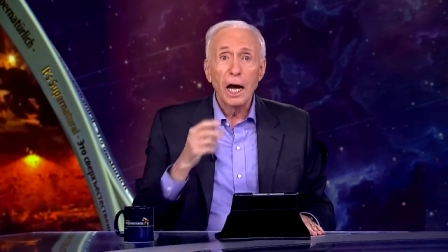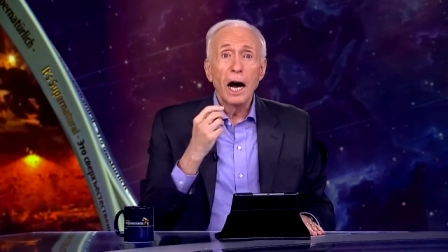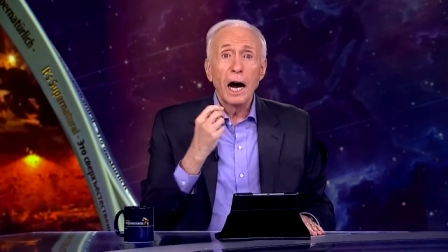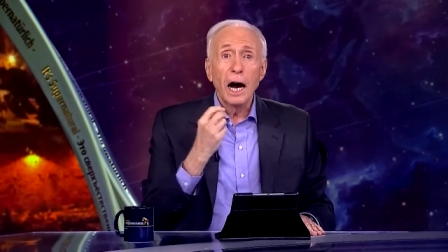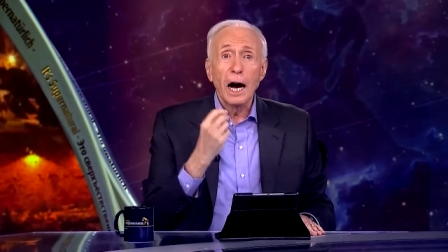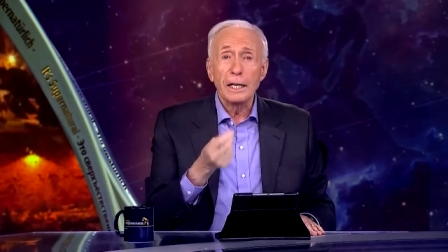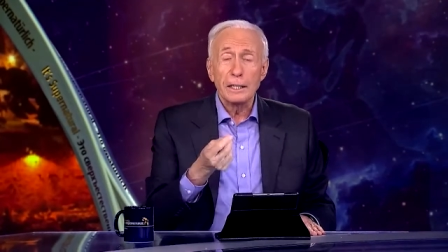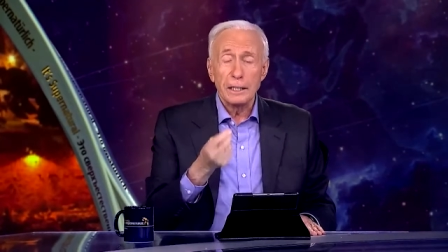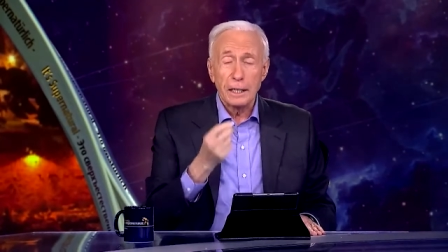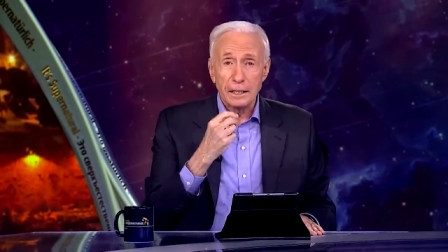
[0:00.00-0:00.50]

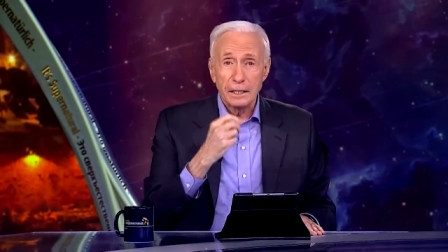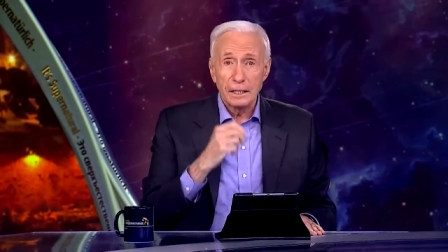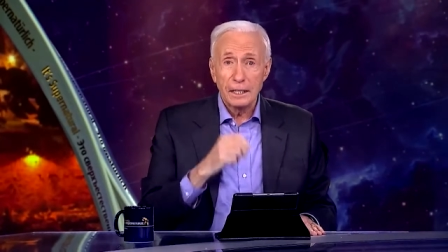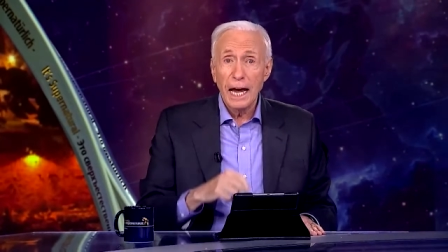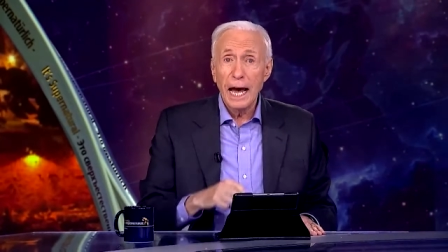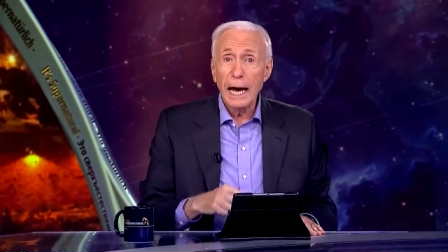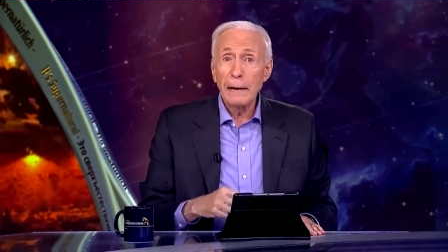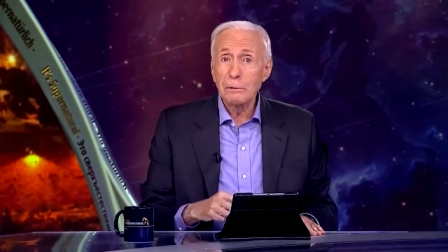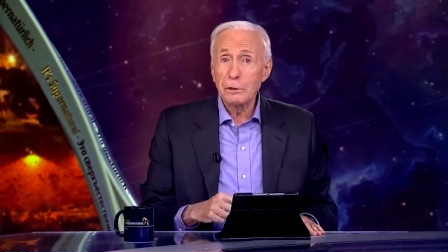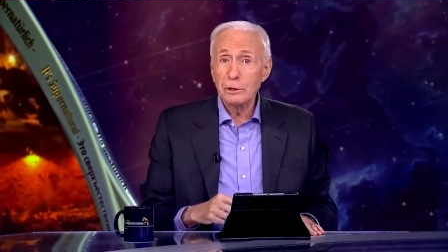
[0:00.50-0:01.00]
on the
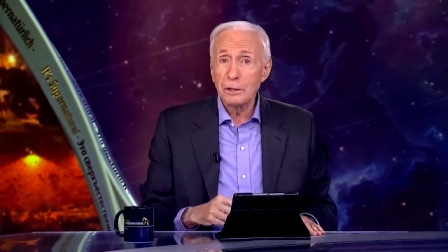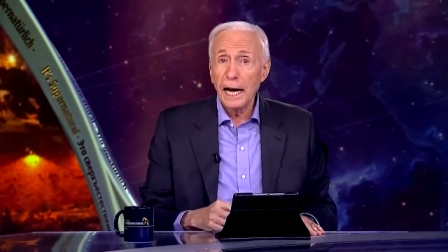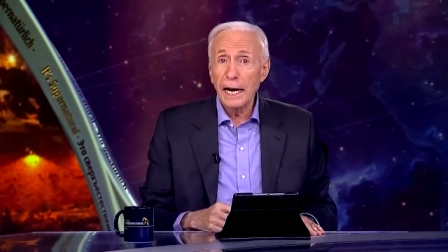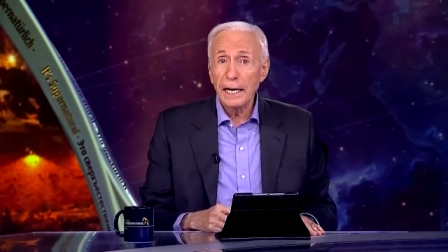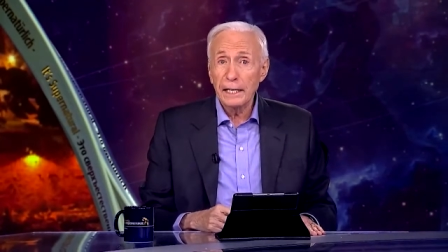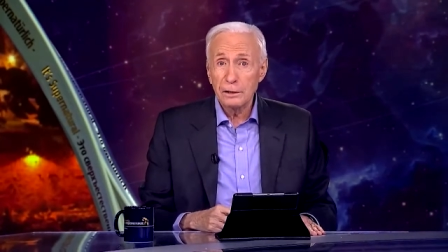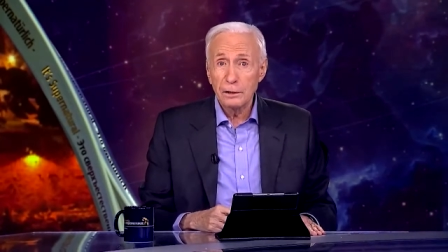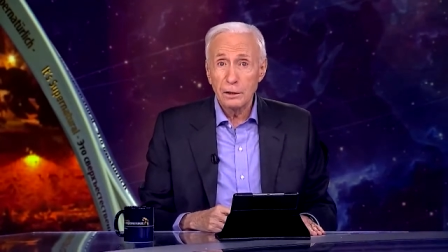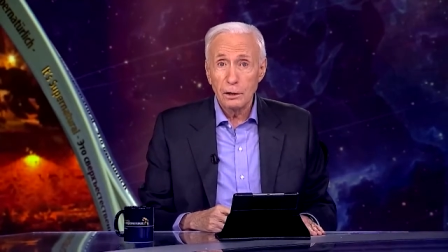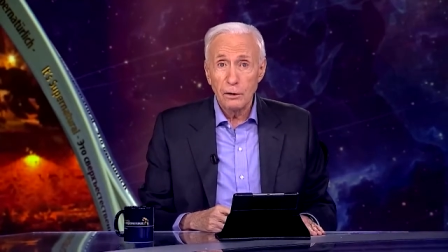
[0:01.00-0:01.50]

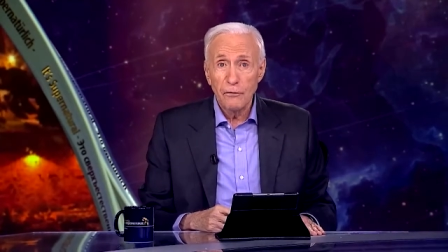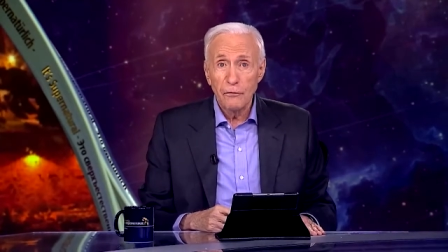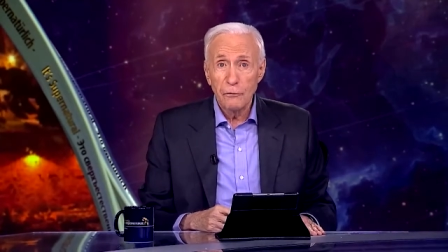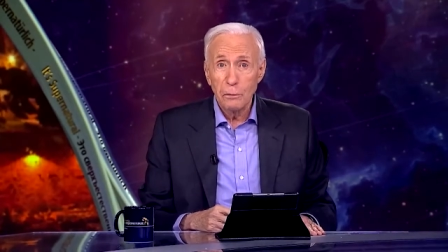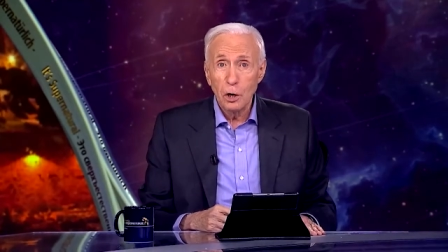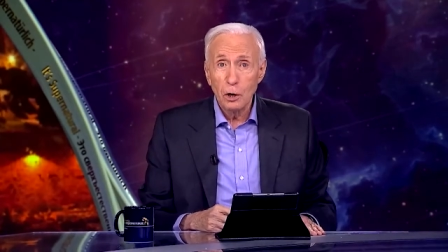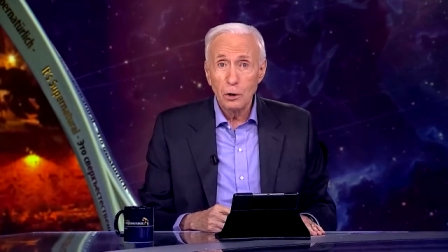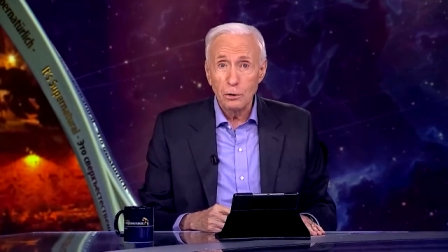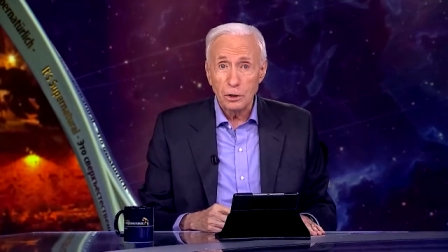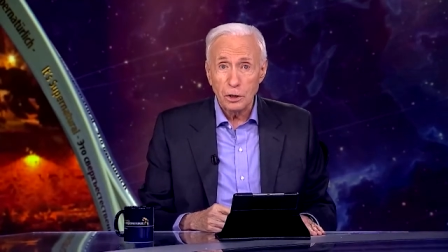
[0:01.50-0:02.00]
tabernacle of
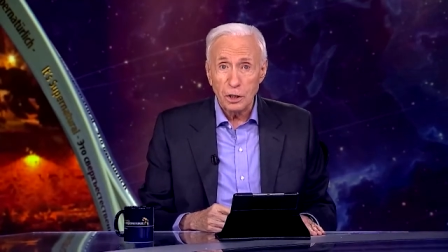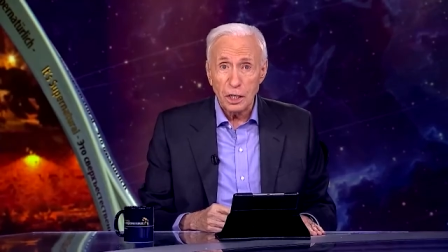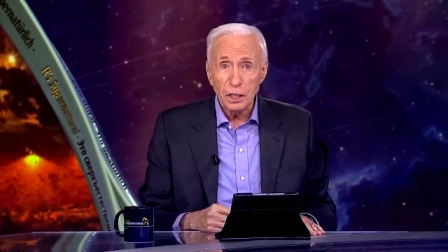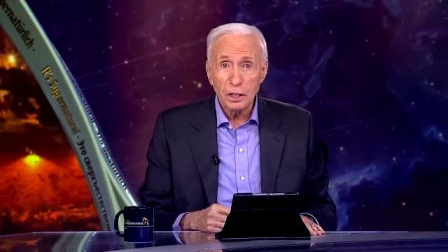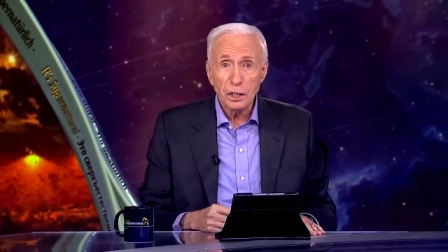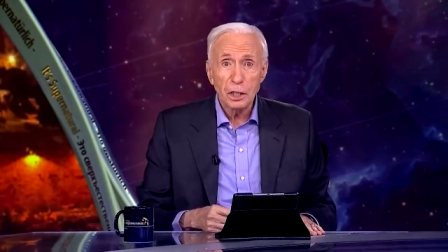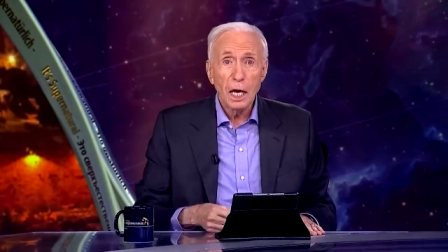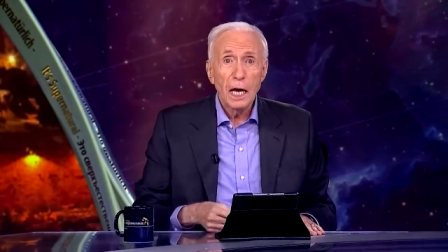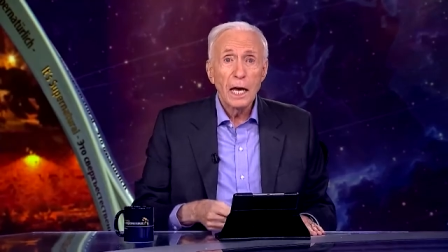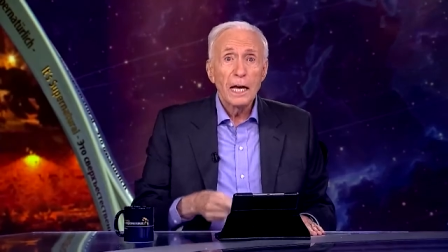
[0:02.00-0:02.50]
Moses.